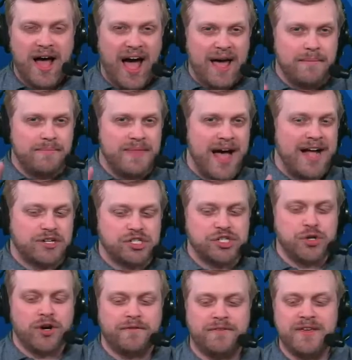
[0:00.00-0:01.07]
I'm not
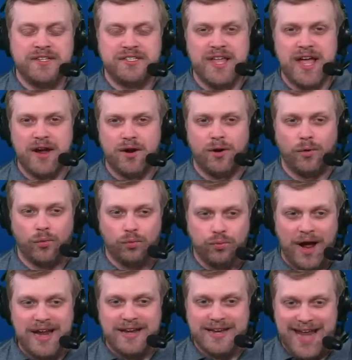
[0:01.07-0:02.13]
sure if he's there
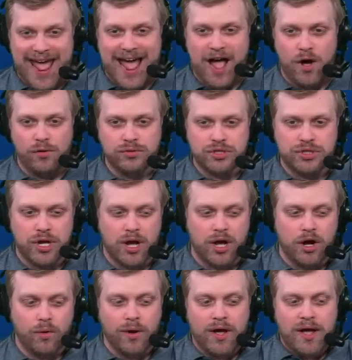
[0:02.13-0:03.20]
right now,
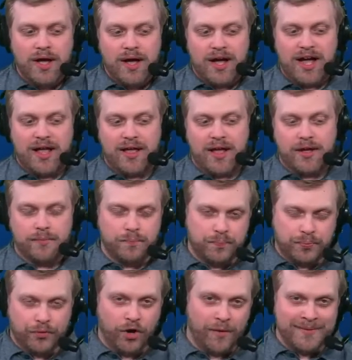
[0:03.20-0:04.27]
so I, I
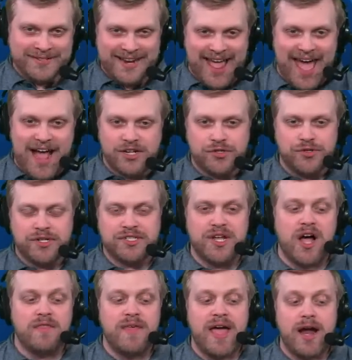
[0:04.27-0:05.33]
throw him as an asterisk
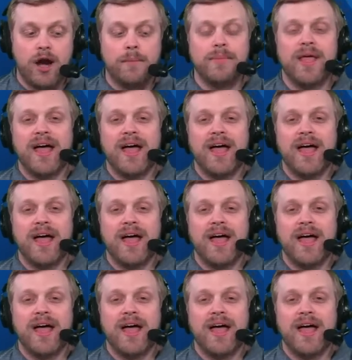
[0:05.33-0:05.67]
on there.